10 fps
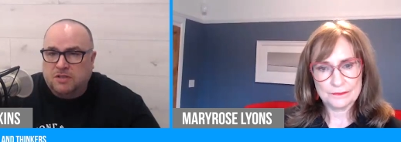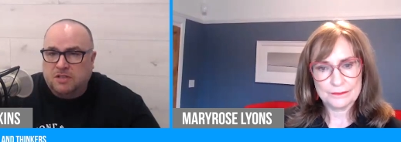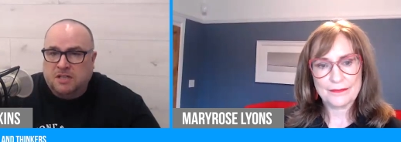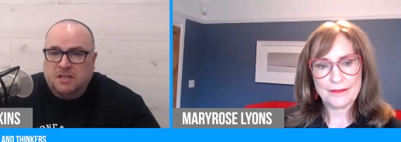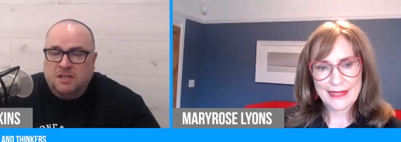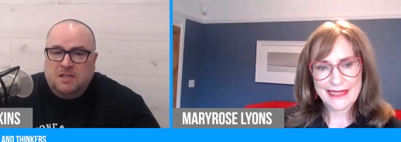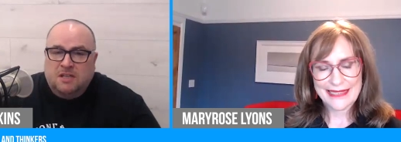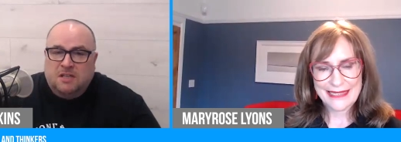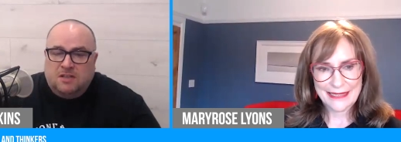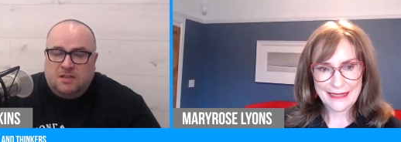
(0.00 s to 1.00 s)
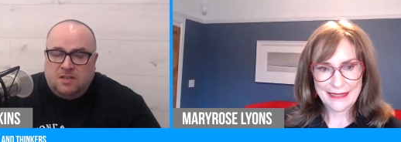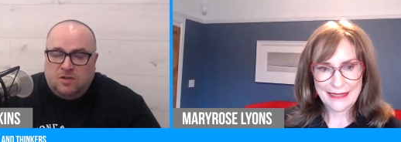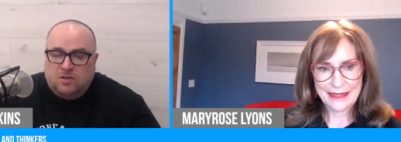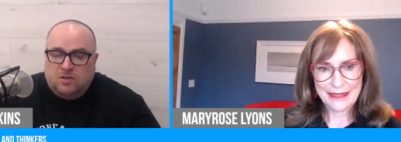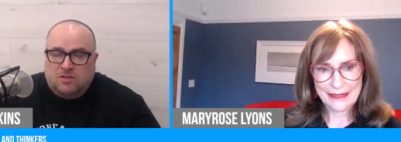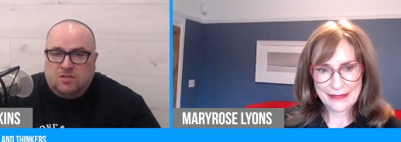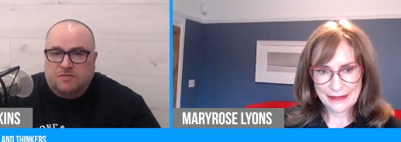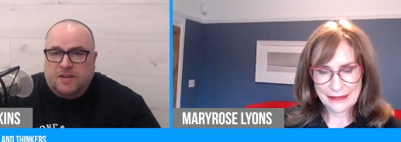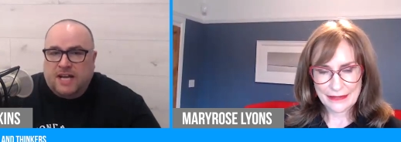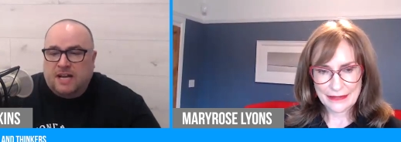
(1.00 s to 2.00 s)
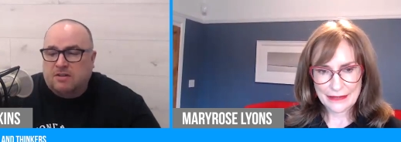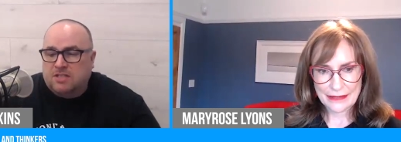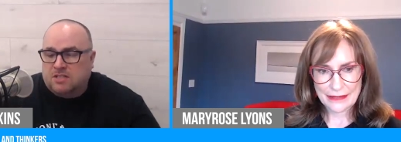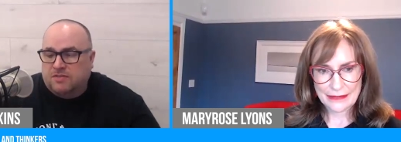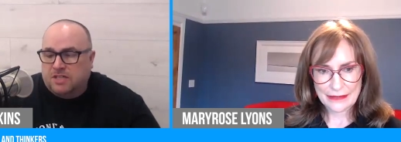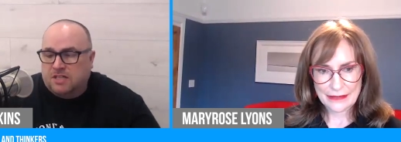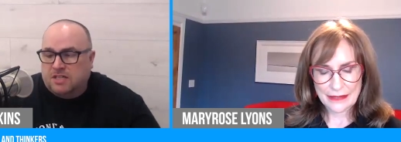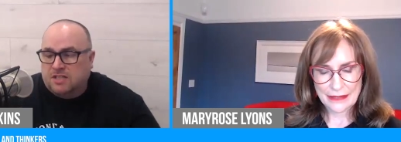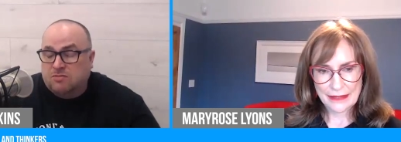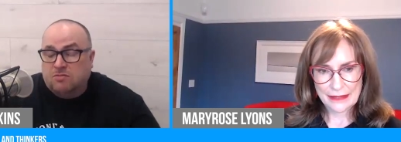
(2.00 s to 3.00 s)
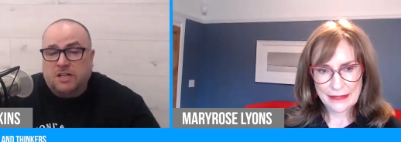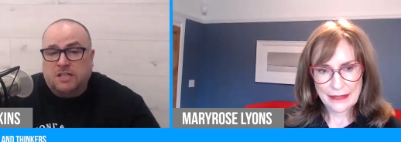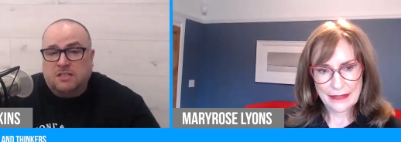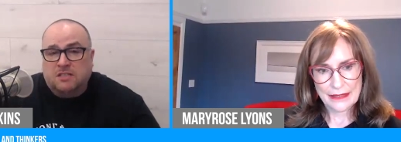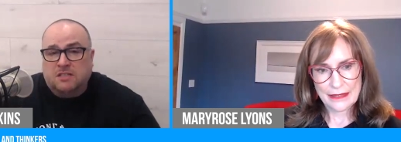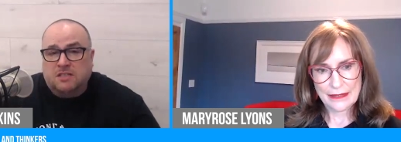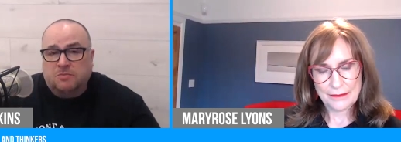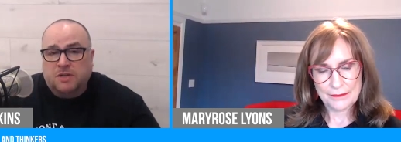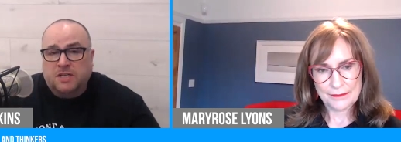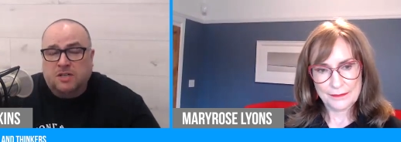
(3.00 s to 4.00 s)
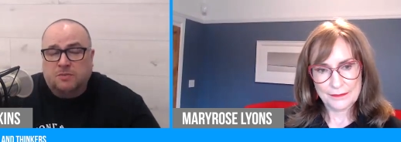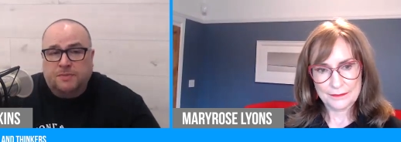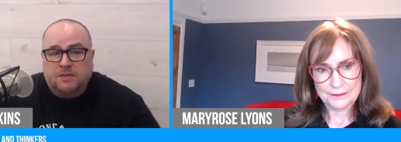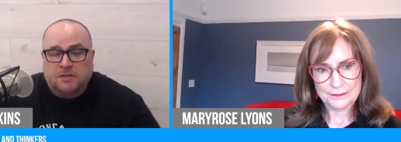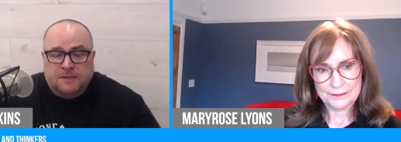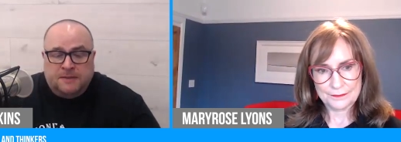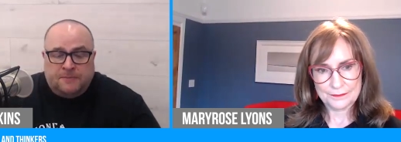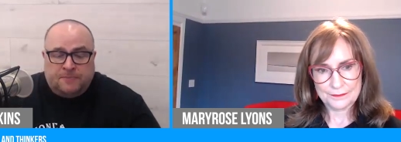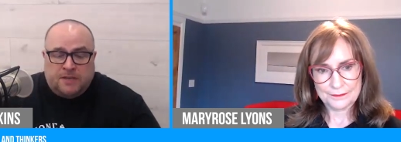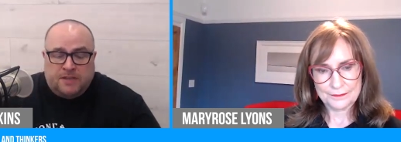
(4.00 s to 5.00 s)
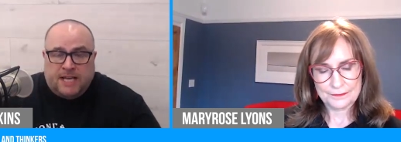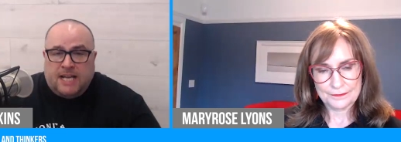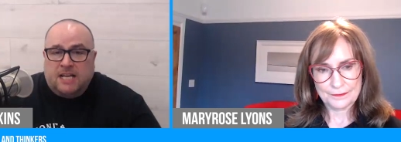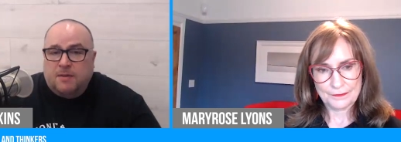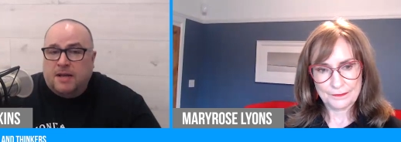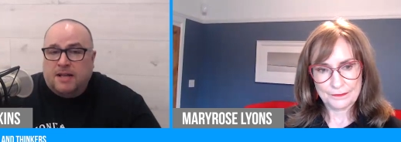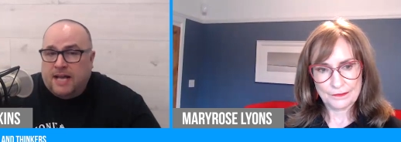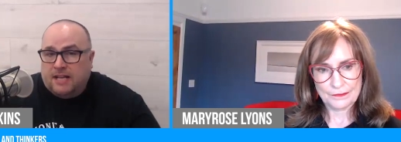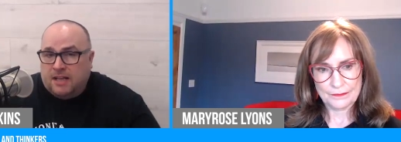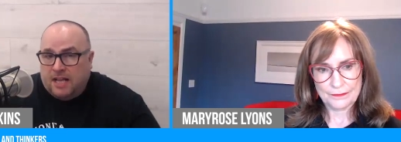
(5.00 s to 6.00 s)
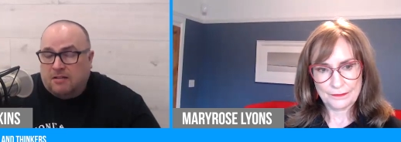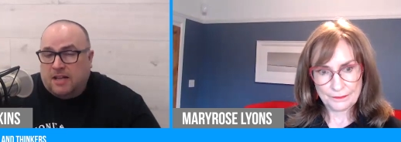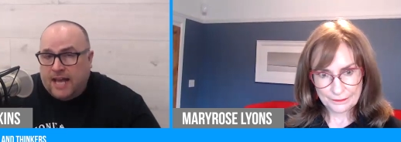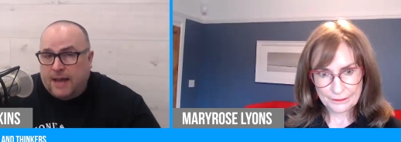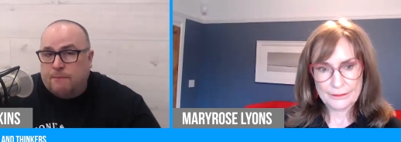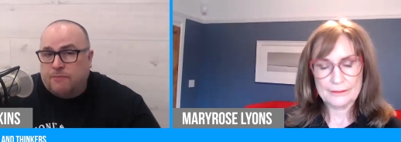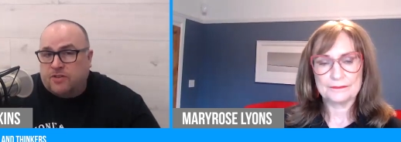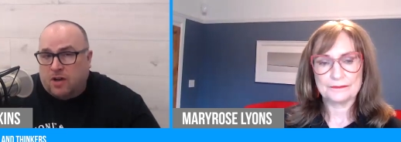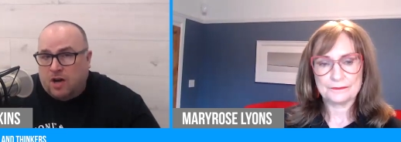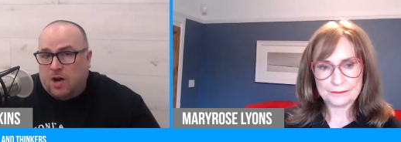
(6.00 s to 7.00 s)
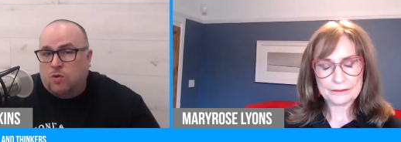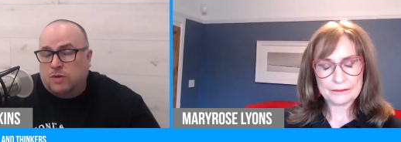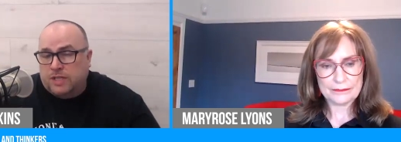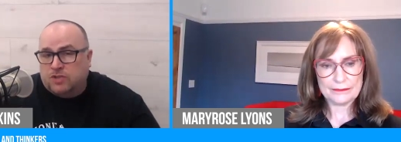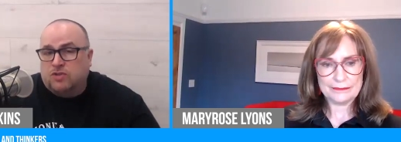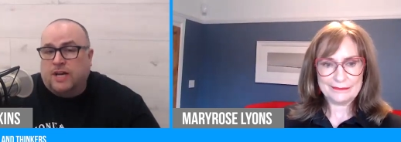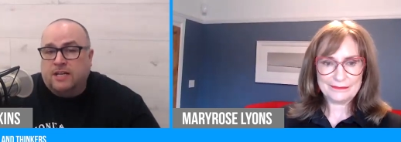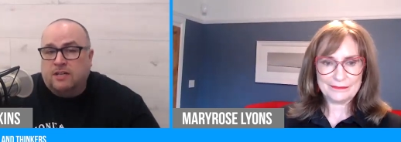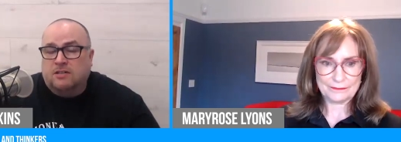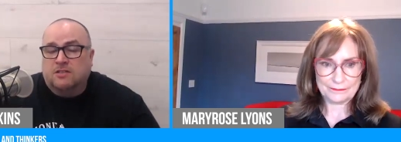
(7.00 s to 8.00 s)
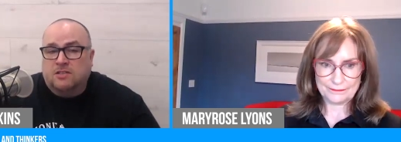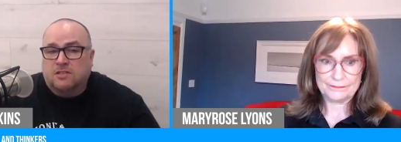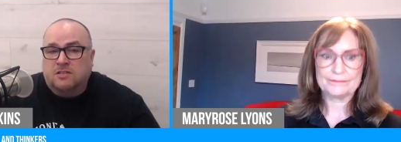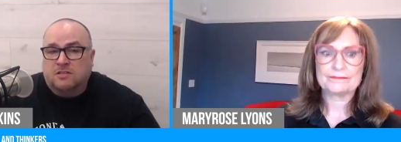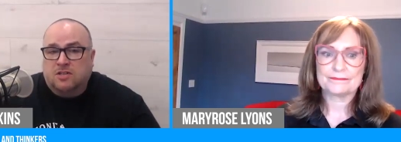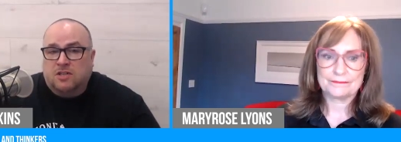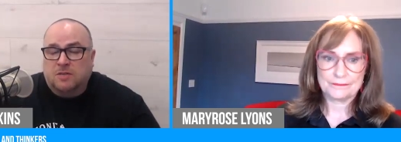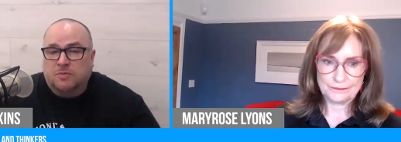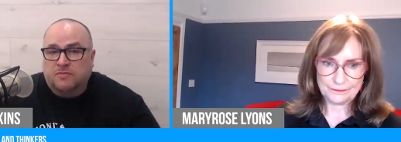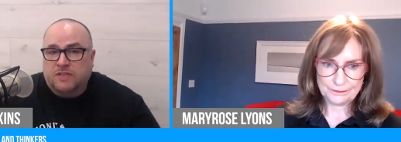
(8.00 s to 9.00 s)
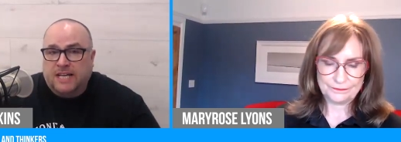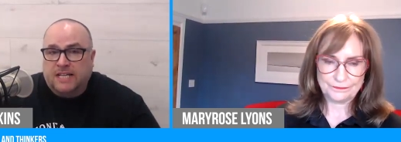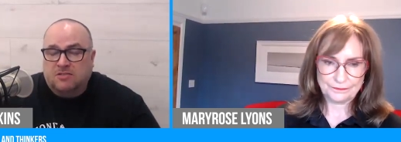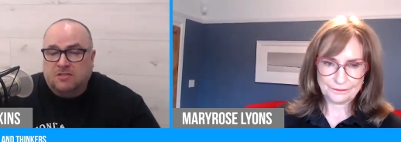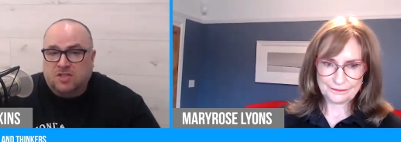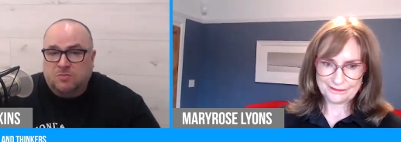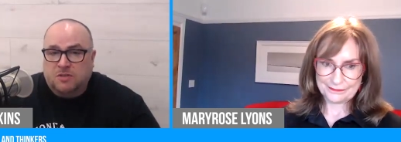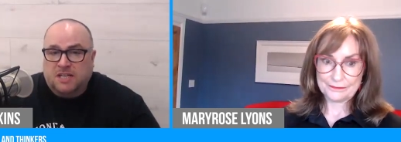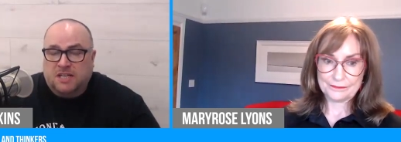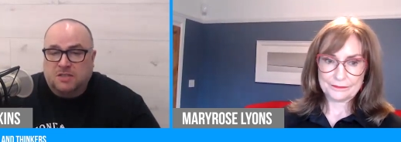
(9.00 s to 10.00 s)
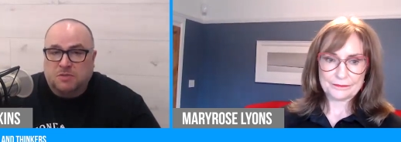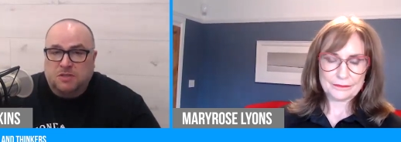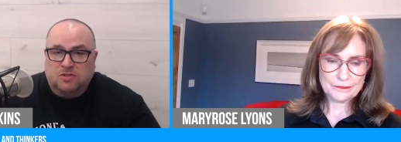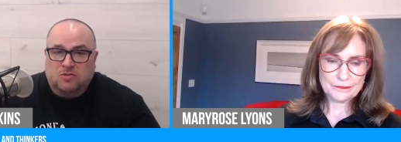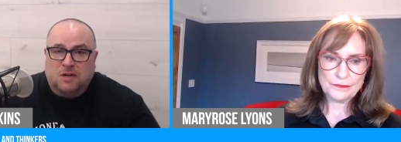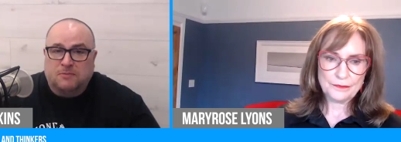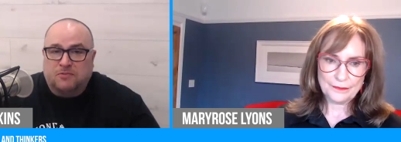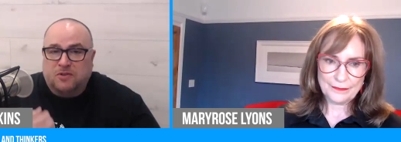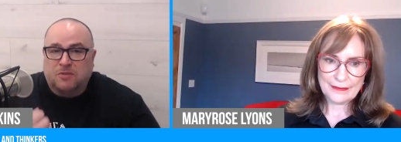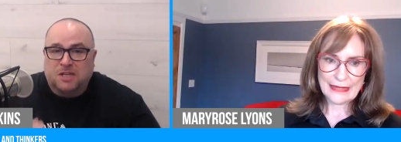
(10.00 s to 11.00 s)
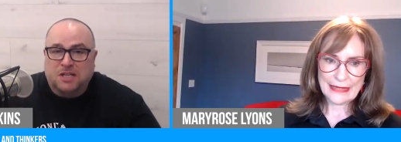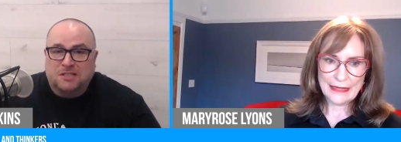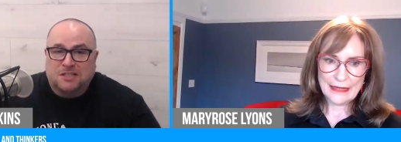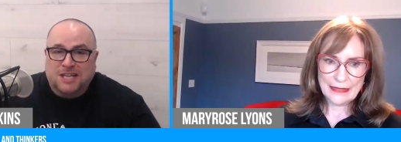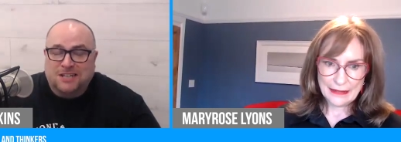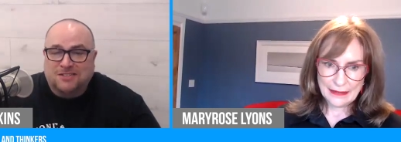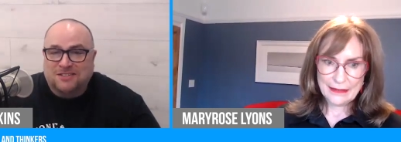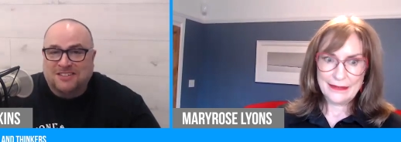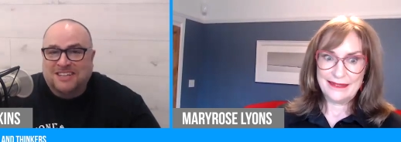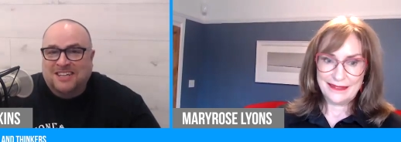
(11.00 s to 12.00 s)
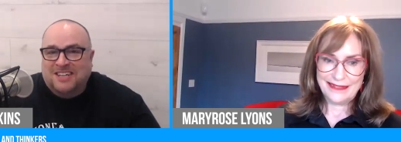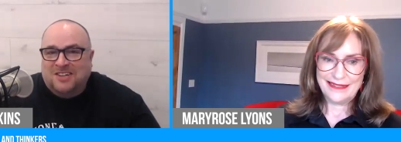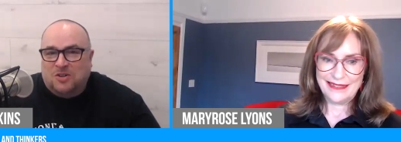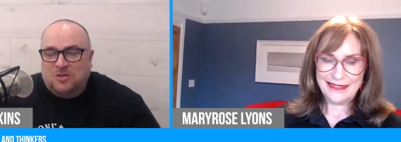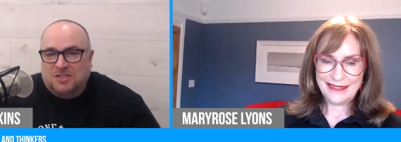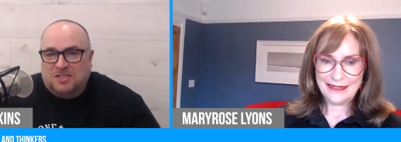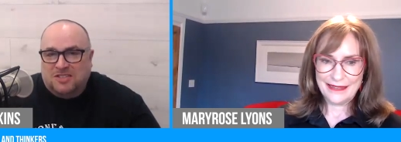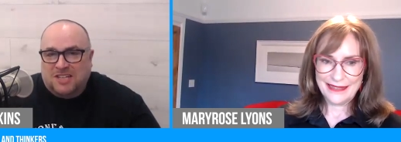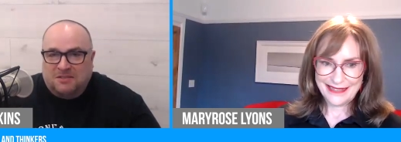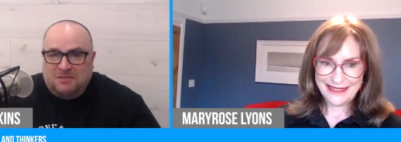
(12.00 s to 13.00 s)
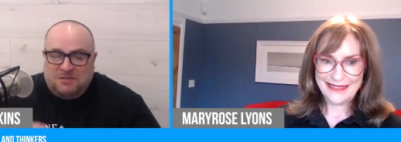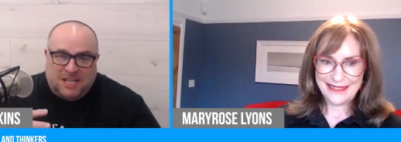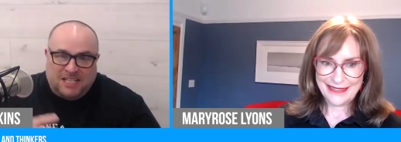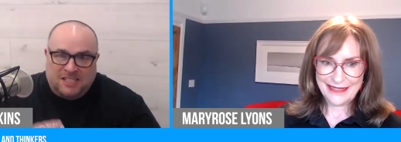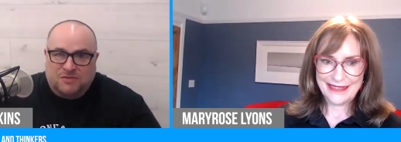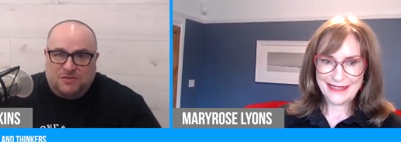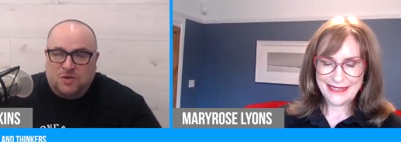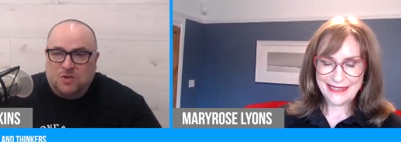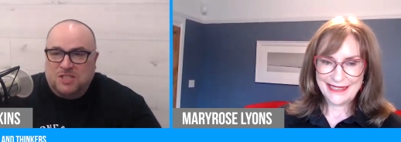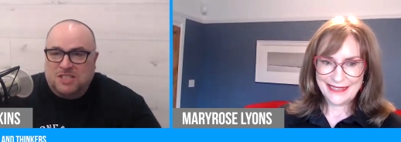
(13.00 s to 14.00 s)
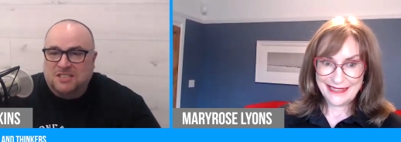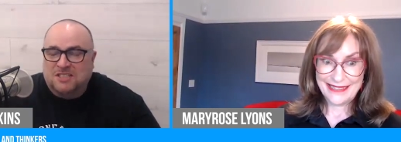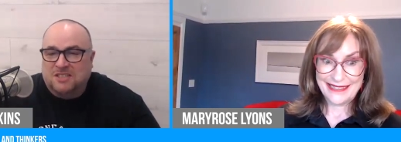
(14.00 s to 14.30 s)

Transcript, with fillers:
Speaker 1: the the other sort of areas of it. And you're right. Uh, you bring up that the L L Ms are only trained on a certain type of data, and some of that has been scraped from the internet, and others has had data forced into